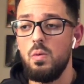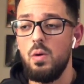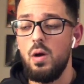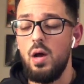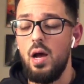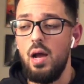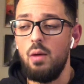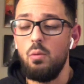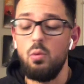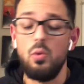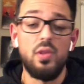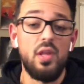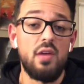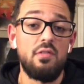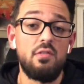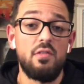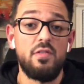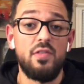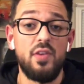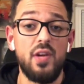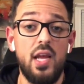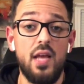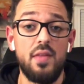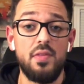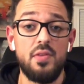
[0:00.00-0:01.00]
I will never
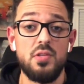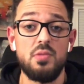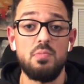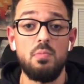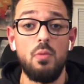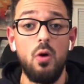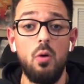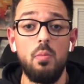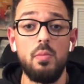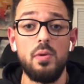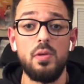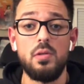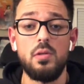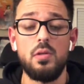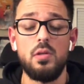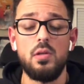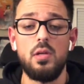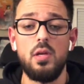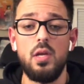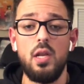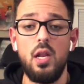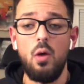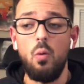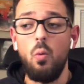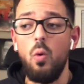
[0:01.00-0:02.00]
forget this moment,
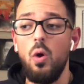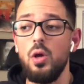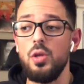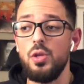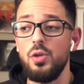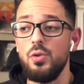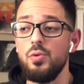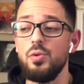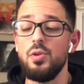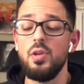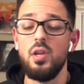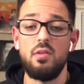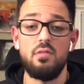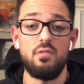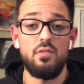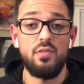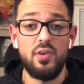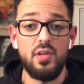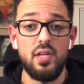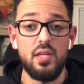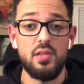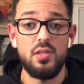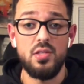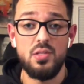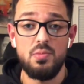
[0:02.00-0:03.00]
and I want you to never
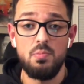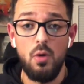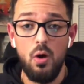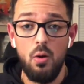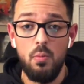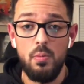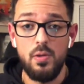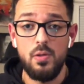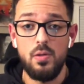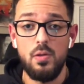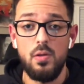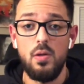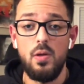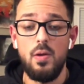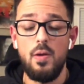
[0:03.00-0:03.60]
forget this moment.